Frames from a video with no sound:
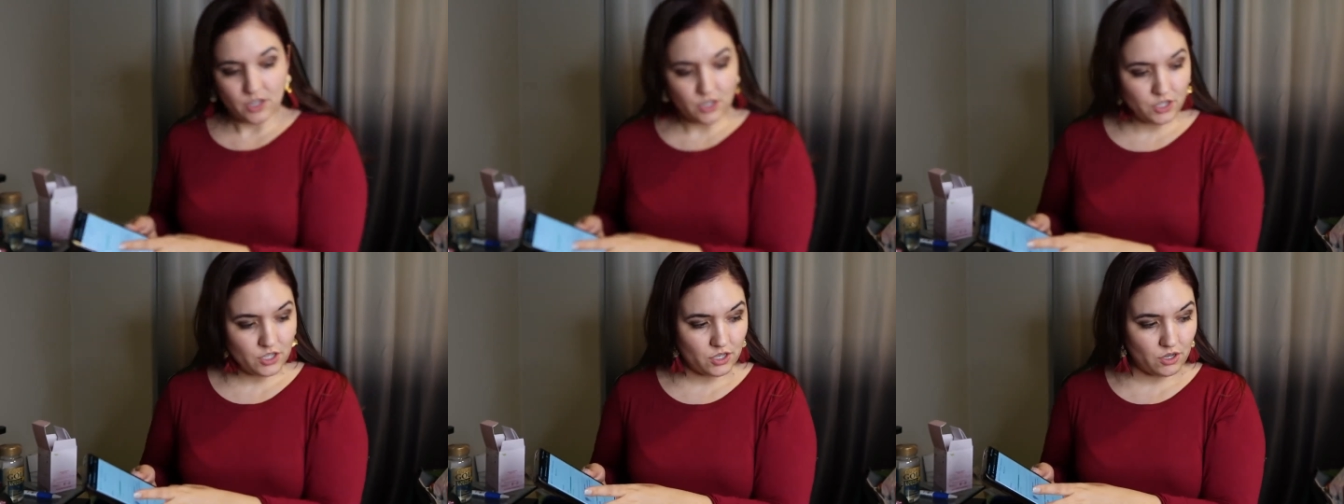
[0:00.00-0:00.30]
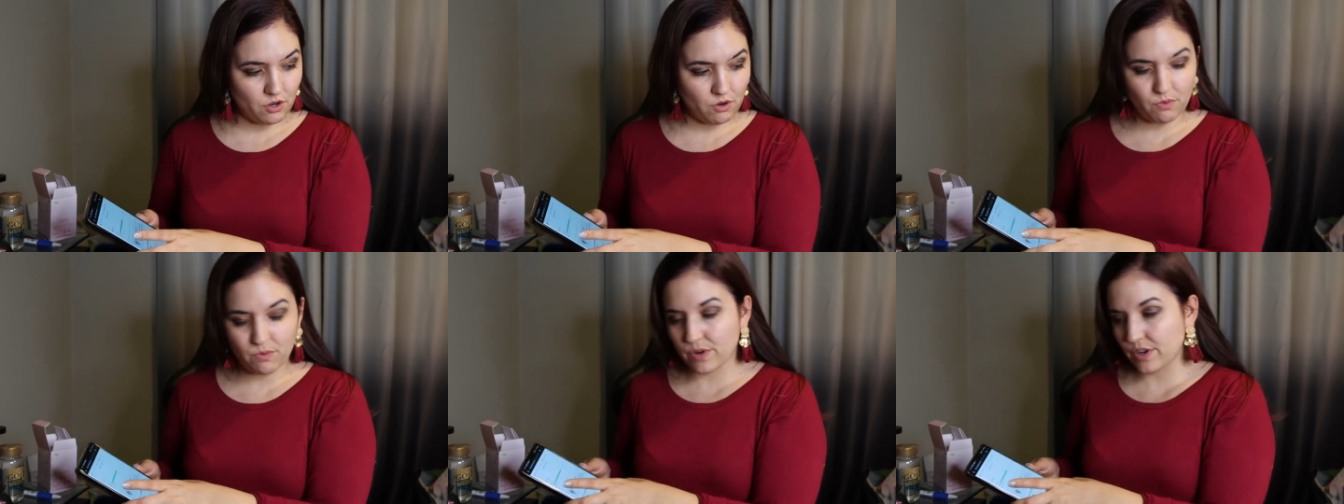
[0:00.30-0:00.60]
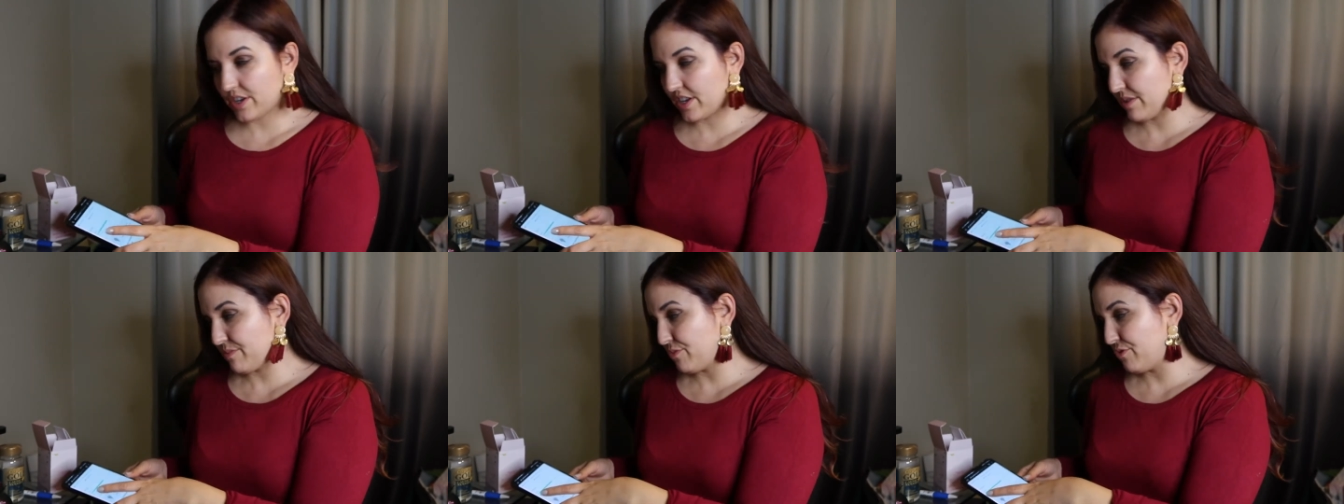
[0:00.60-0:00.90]
So
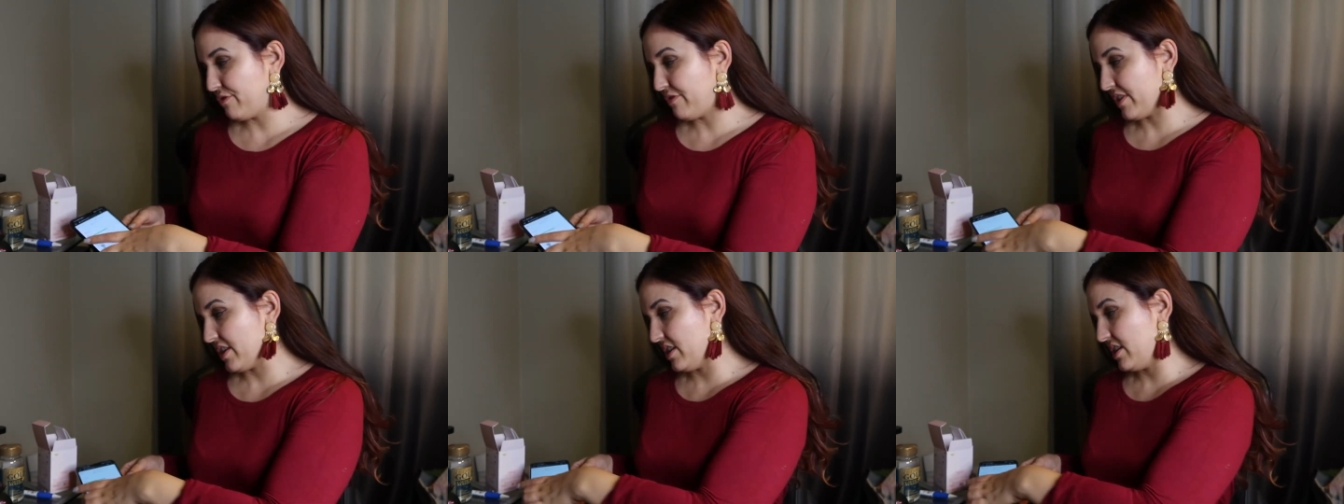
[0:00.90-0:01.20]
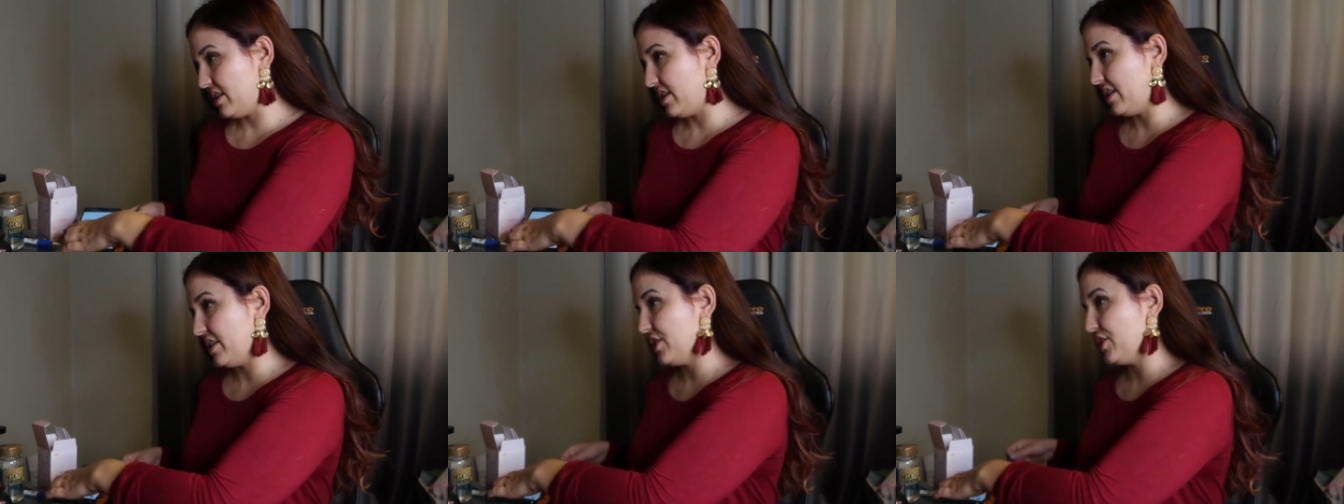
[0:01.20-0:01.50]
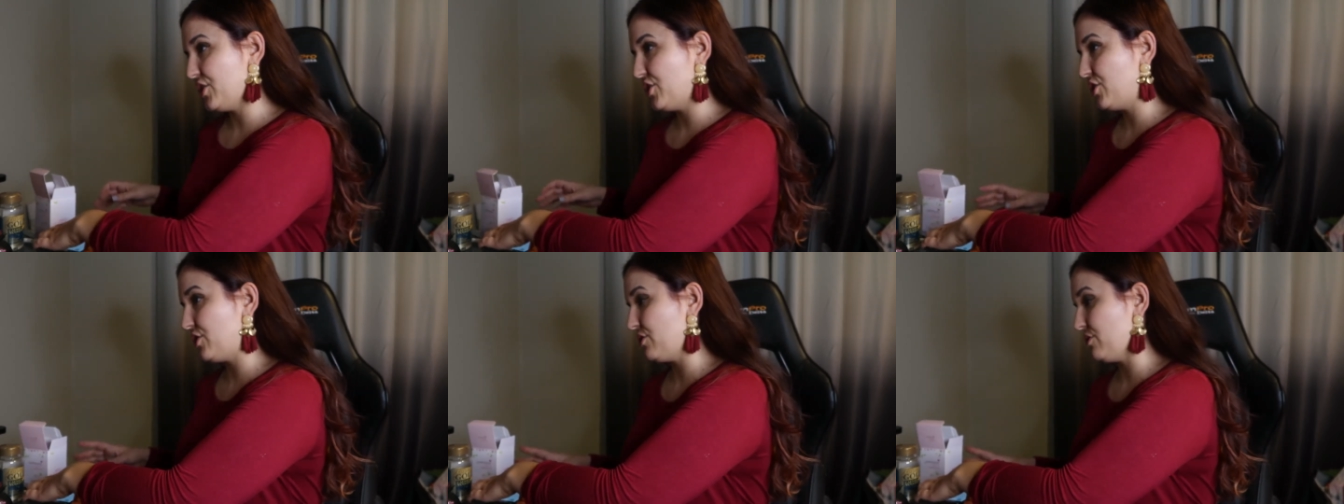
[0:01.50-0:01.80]
we're gonna move
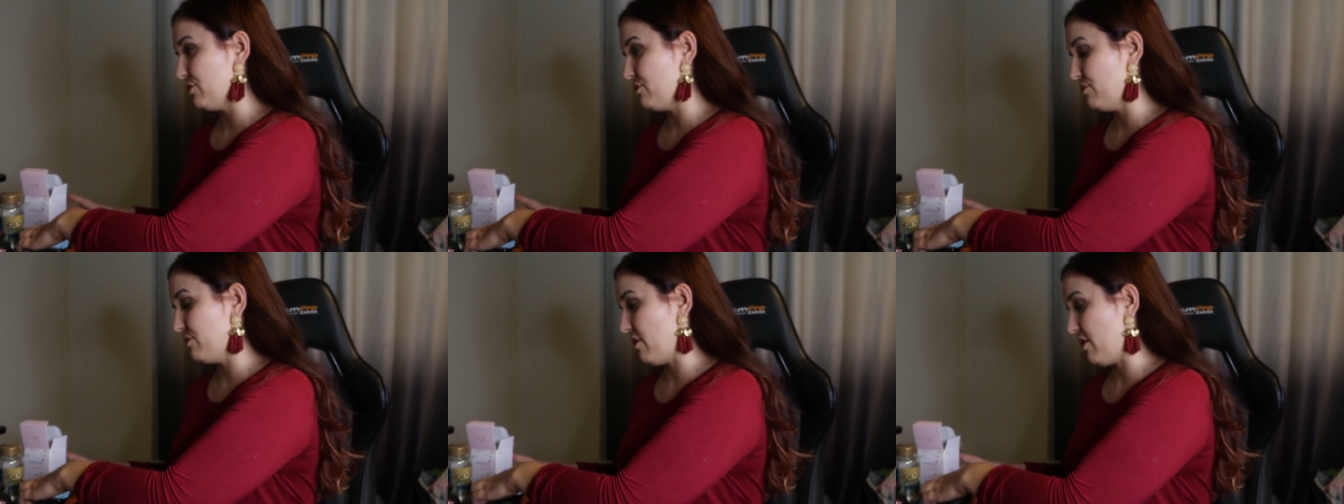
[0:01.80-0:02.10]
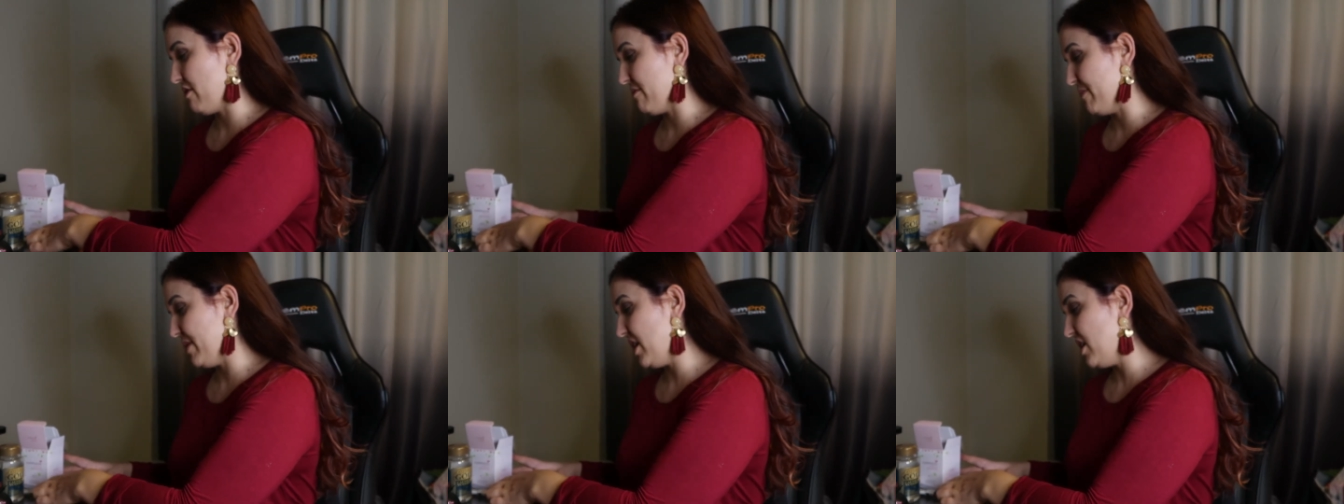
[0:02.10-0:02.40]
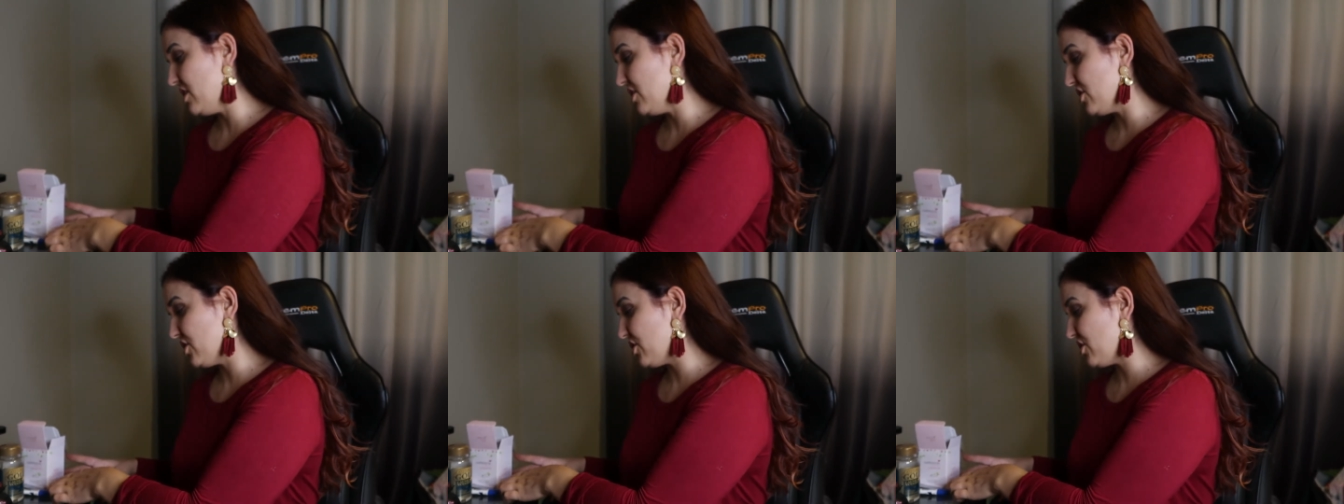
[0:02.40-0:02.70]
on to our
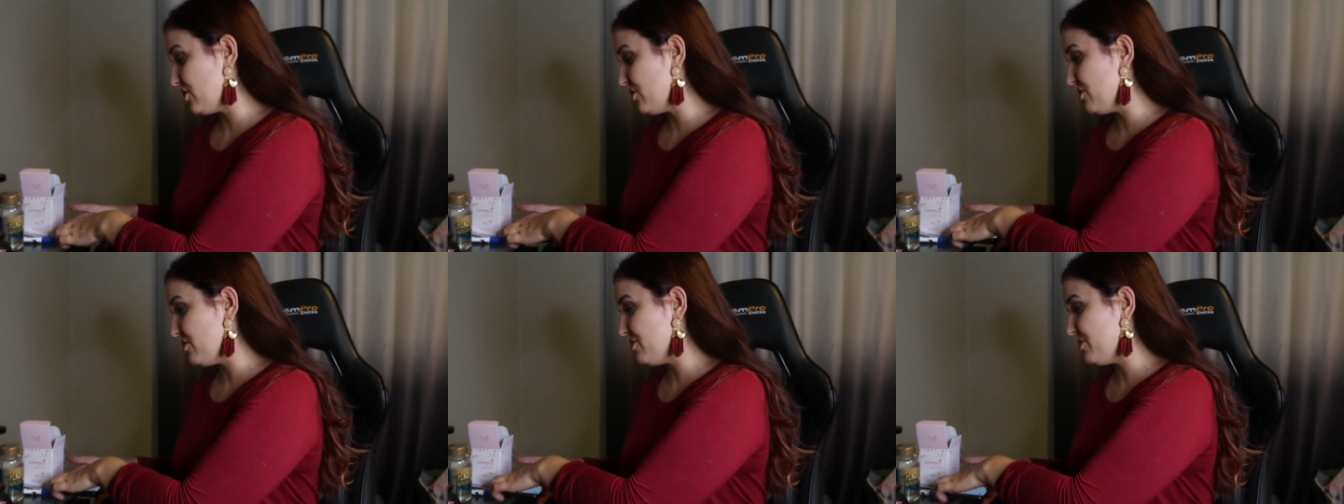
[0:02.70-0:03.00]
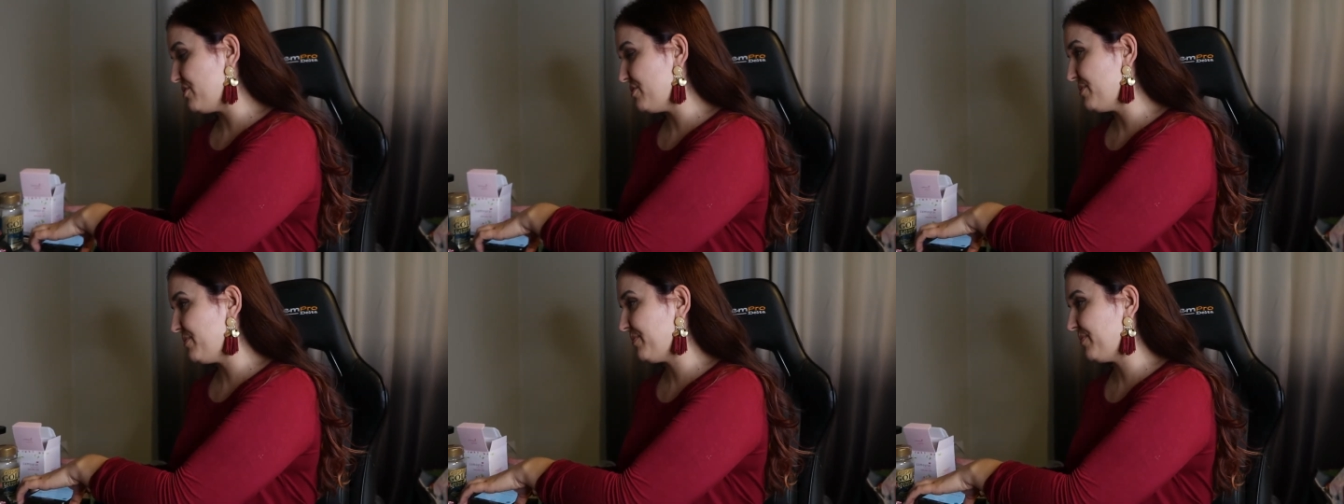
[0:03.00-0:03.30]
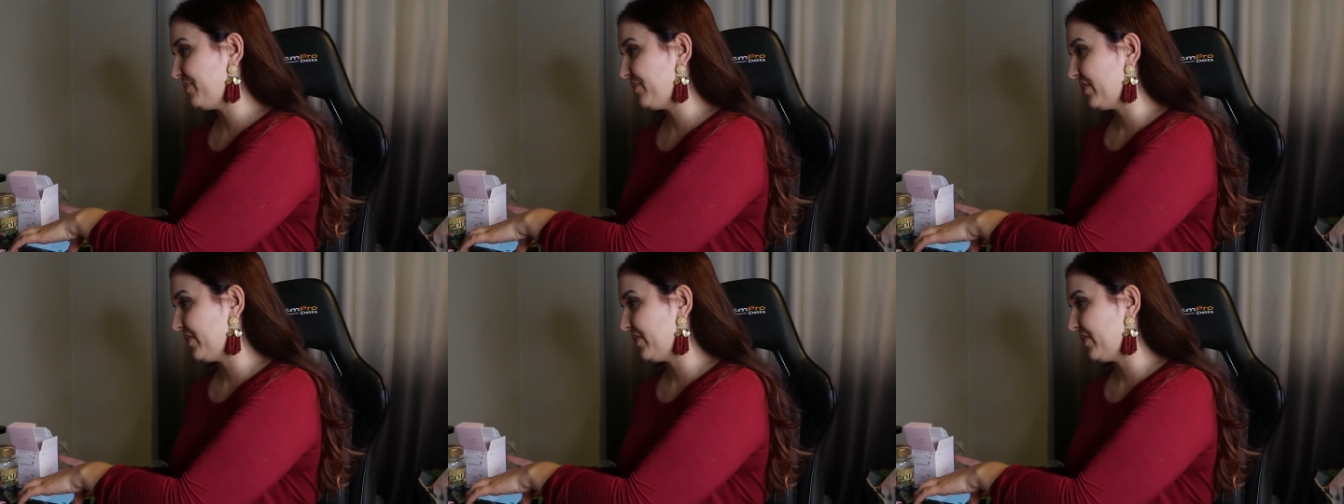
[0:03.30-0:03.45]
Bokksu